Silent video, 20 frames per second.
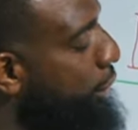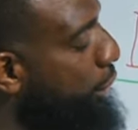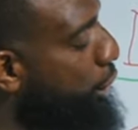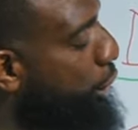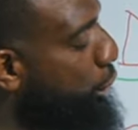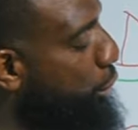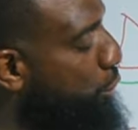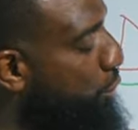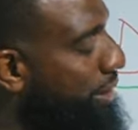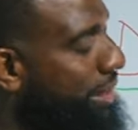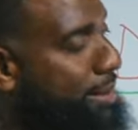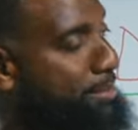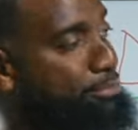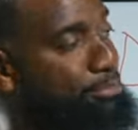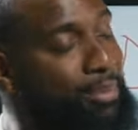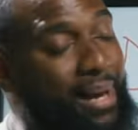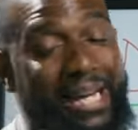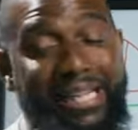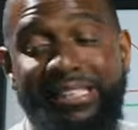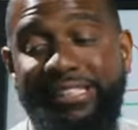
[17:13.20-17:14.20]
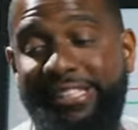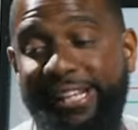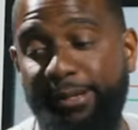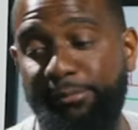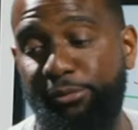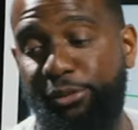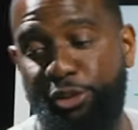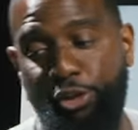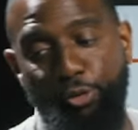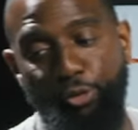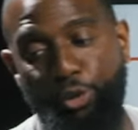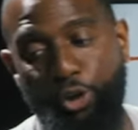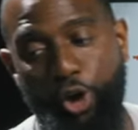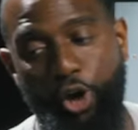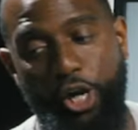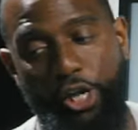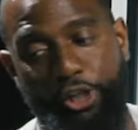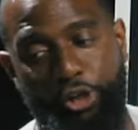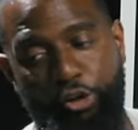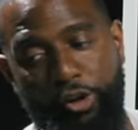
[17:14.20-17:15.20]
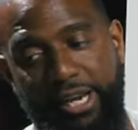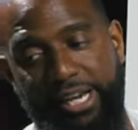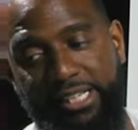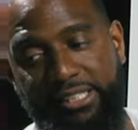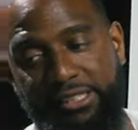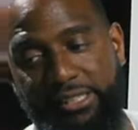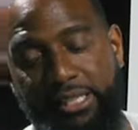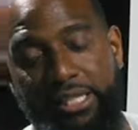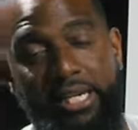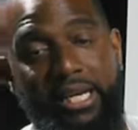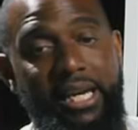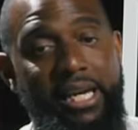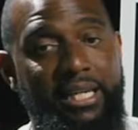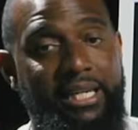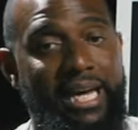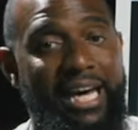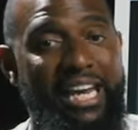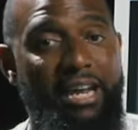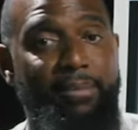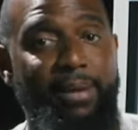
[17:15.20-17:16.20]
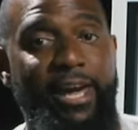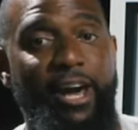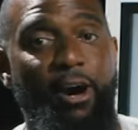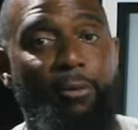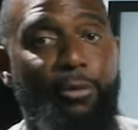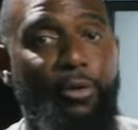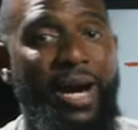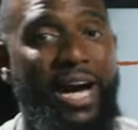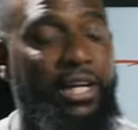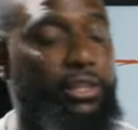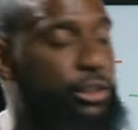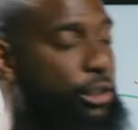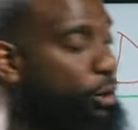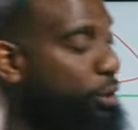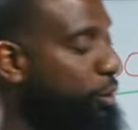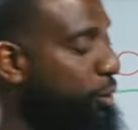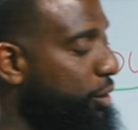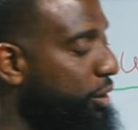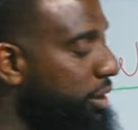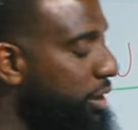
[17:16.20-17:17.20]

you can bet them two going crazy. Now let me help you out though.